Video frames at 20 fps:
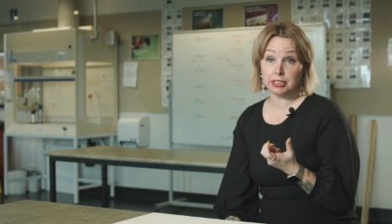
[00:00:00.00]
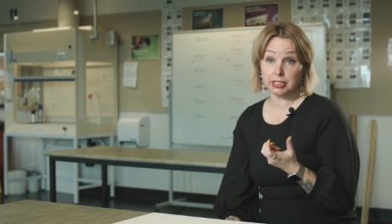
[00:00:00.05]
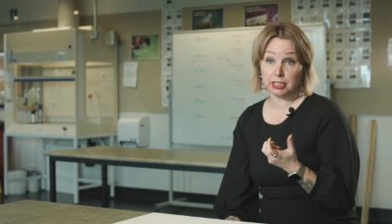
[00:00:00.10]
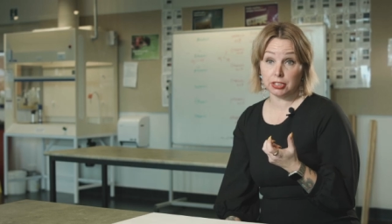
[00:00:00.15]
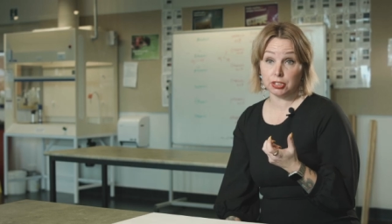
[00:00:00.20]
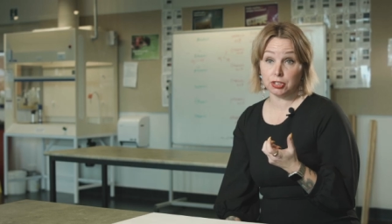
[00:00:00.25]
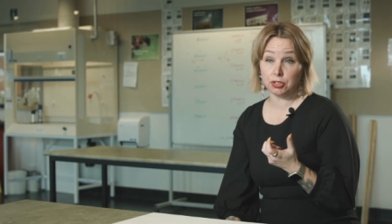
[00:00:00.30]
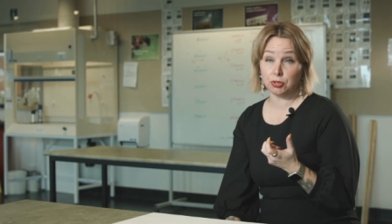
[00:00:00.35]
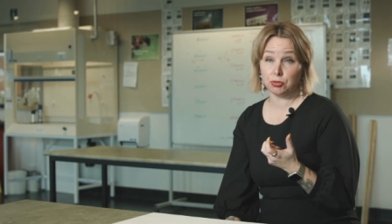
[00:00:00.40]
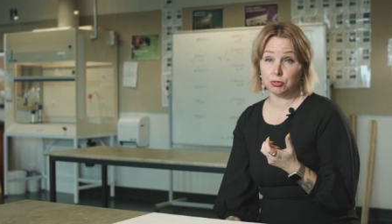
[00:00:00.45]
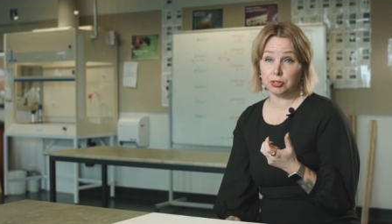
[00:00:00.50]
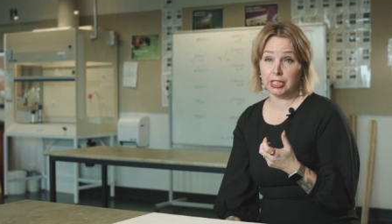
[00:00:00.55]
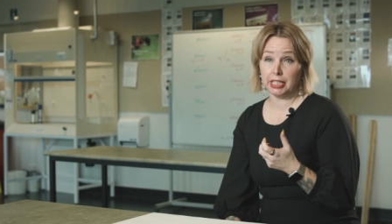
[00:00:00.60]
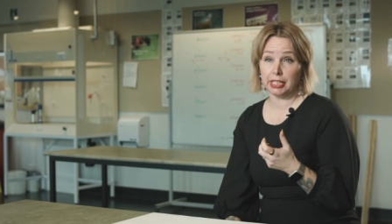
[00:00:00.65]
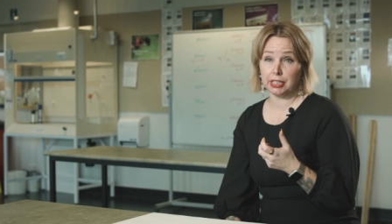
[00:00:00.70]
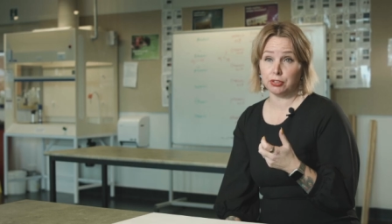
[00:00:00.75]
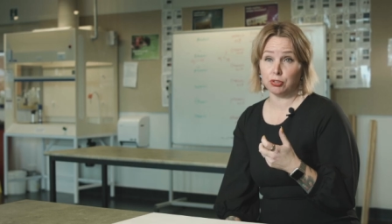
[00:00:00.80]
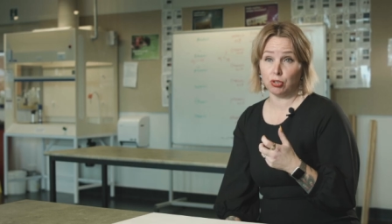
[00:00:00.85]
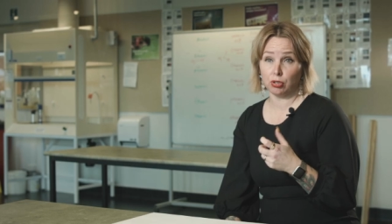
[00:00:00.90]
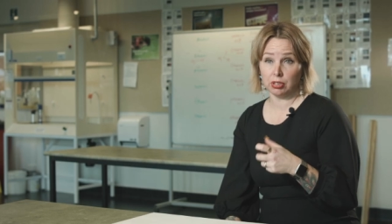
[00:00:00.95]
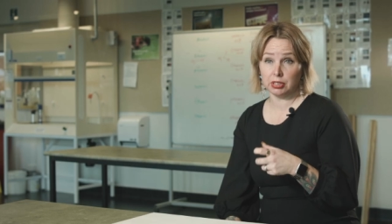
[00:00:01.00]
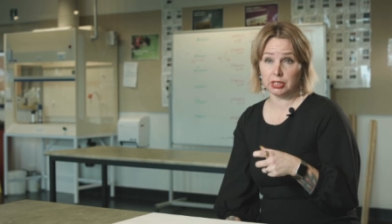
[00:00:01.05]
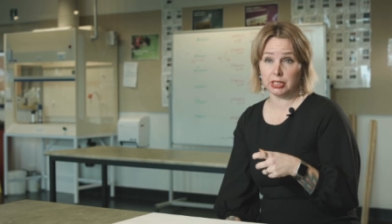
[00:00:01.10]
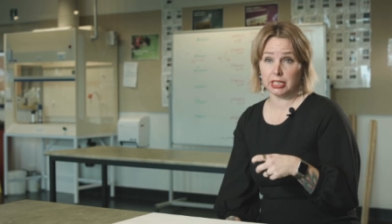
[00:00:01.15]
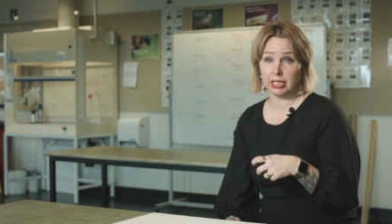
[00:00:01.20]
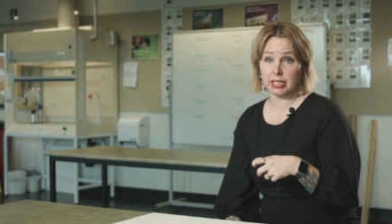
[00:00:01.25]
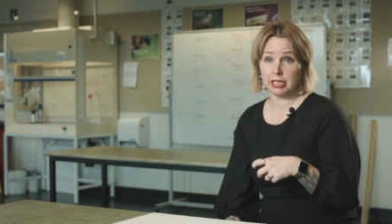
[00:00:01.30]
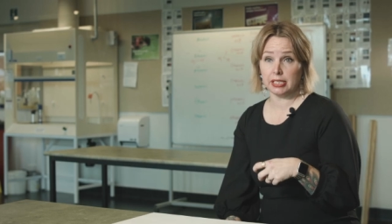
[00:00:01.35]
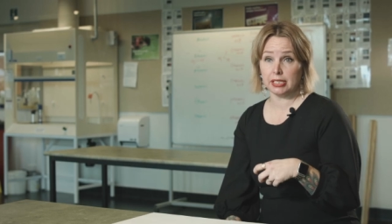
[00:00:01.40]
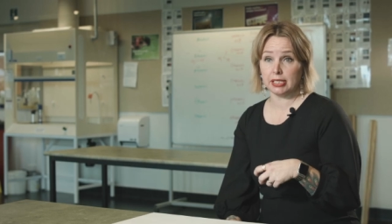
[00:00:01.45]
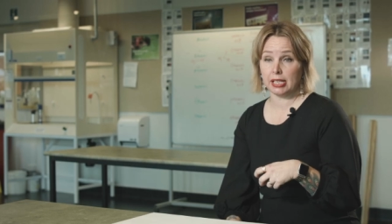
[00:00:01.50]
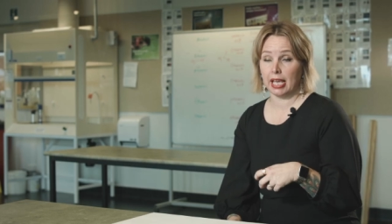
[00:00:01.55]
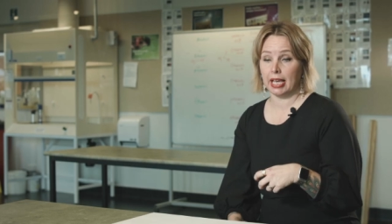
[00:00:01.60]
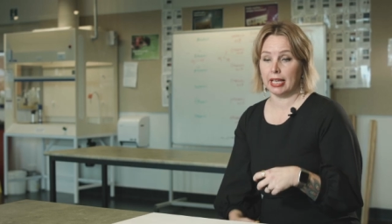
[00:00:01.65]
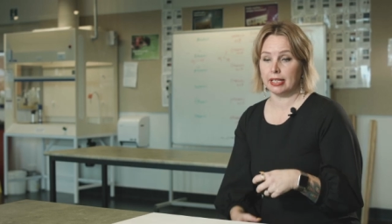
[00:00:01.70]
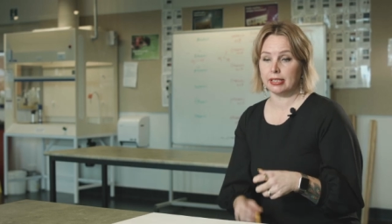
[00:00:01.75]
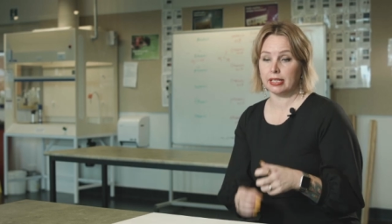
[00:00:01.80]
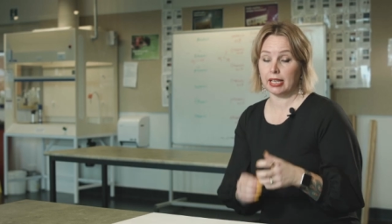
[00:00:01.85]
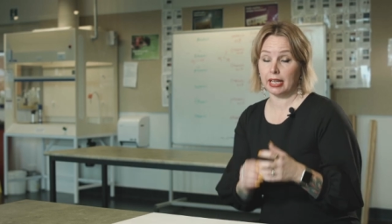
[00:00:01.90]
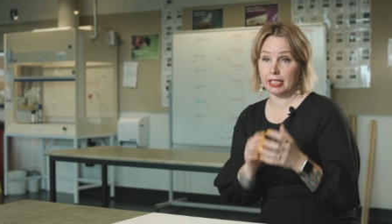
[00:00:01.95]
the digital technologies
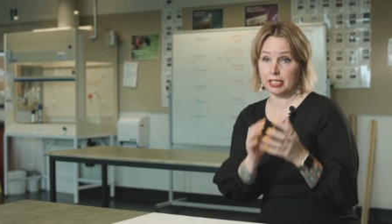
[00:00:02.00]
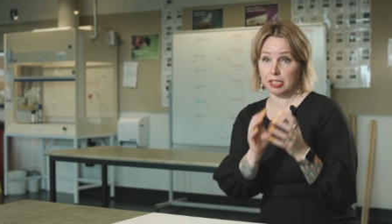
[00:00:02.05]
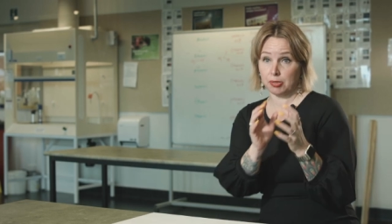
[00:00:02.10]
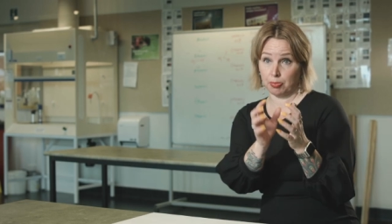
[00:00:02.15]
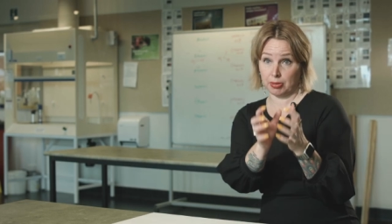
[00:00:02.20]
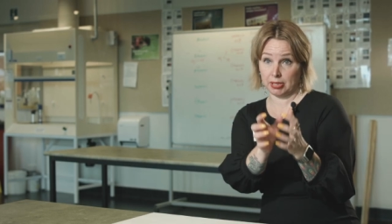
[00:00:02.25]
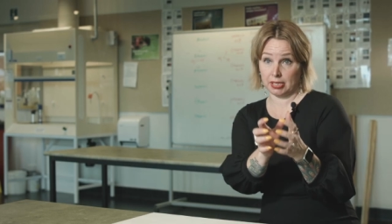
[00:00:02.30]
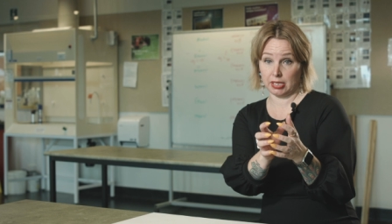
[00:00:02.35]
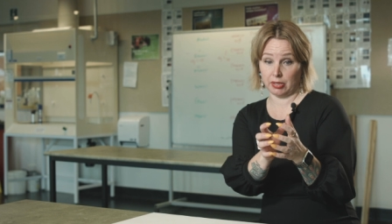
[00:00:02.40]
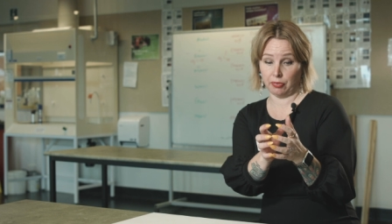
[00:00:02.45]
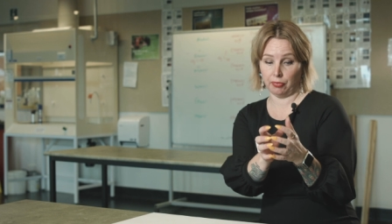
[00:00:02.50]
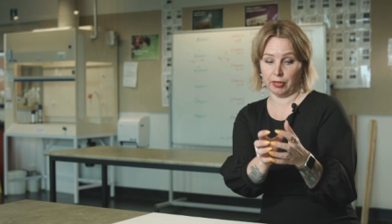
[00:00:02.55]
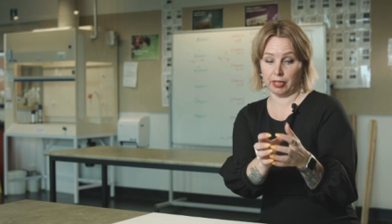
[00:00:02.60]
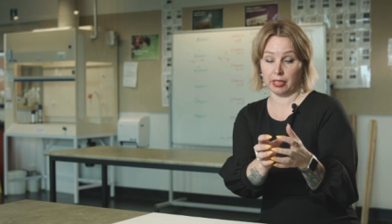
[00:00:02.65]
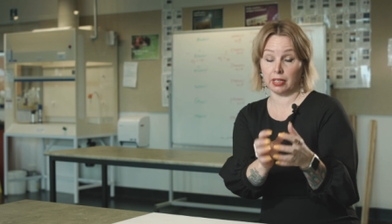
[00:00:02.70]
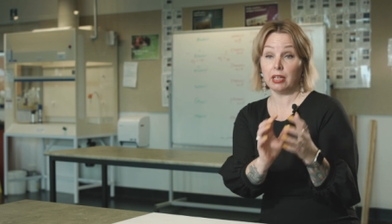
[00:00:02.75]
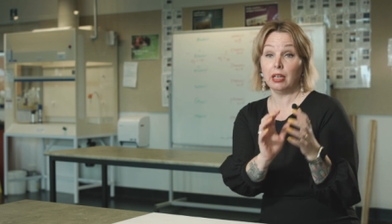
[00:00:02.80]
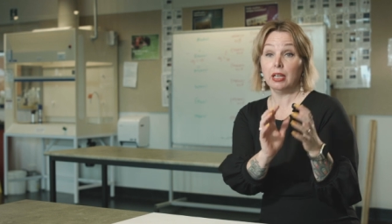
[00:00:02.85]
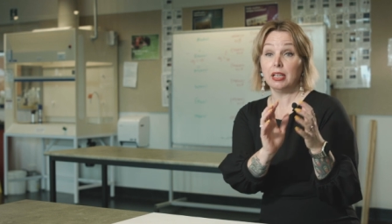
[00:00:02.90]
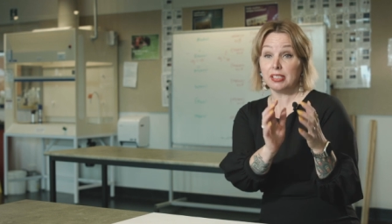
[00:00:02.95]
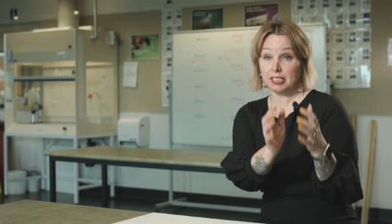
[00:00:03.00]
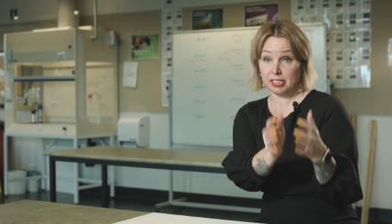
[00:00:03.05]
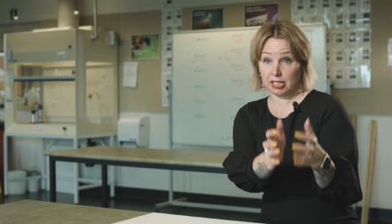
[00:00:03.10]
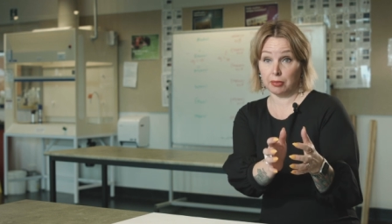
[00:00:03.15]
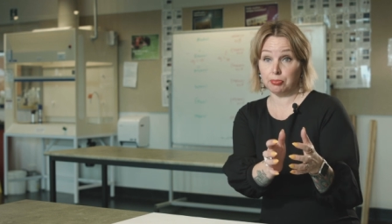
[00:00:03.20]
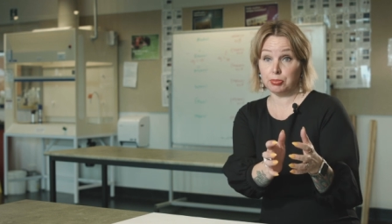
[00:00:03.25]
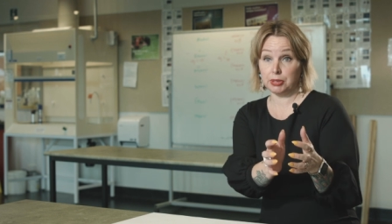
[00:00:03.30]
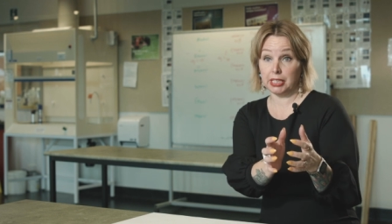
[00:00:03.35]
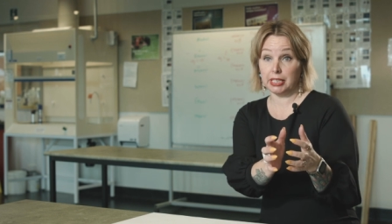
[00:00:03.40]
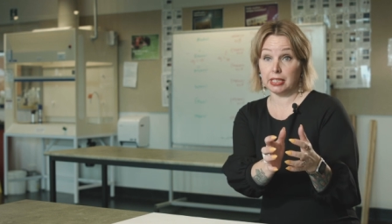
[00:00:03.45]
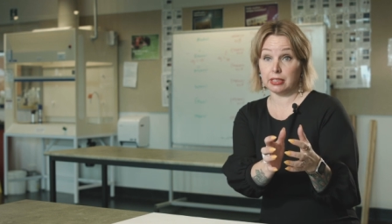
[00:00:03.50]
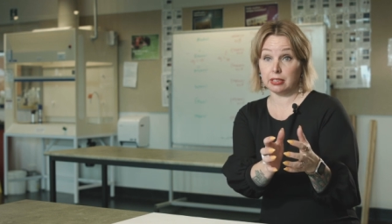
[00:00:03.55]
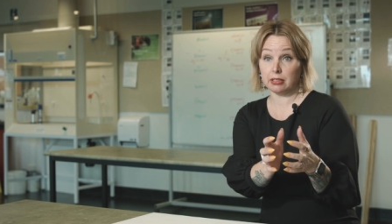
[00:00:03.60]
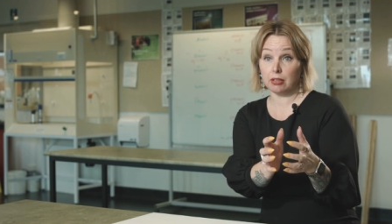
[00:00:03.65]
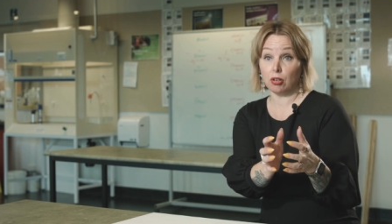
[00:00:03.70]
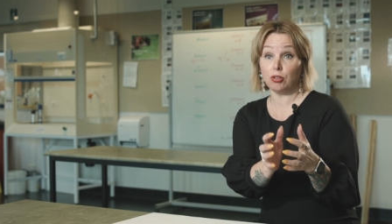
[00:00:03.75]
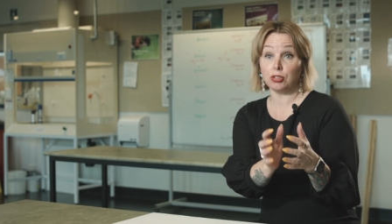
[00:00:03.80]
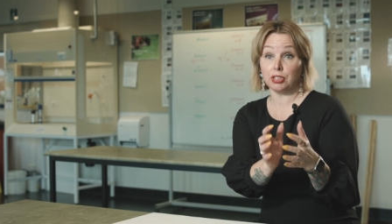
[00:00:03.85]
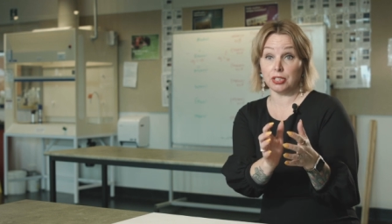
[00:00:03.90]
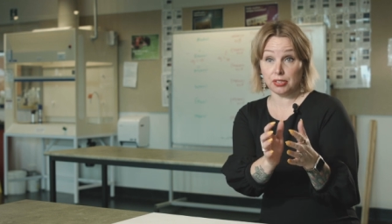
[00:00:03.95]
as a specific subject
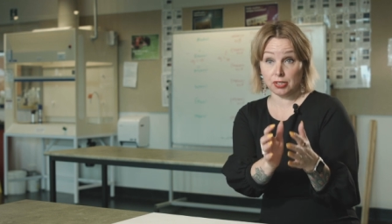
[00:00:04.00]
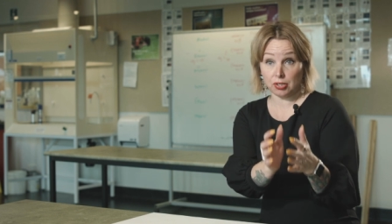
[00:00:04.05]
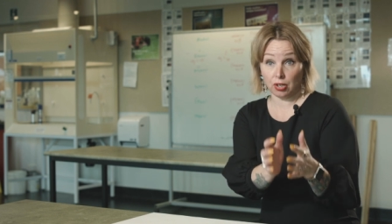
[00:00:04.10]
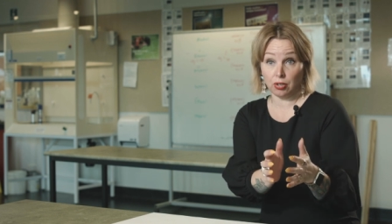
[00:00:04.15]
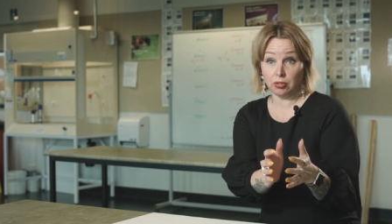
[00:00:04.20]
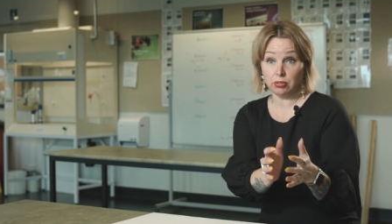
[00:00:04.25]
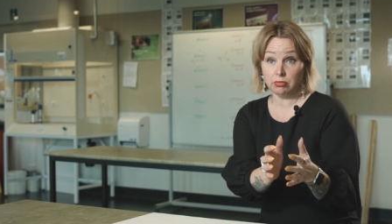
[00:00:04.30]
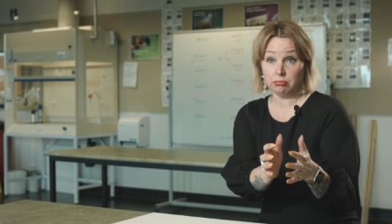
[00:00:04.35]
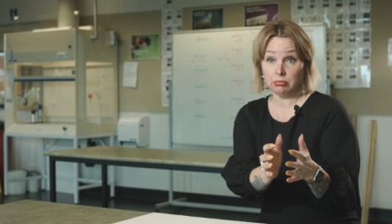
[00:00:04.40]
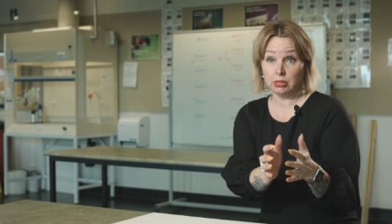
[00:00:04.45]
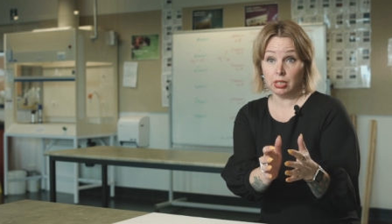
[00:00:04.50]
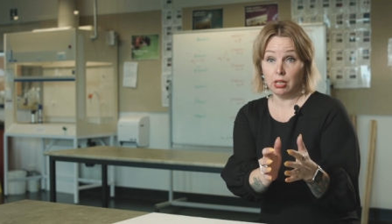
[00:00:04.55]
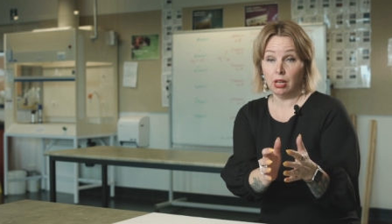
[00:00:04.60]
on its own,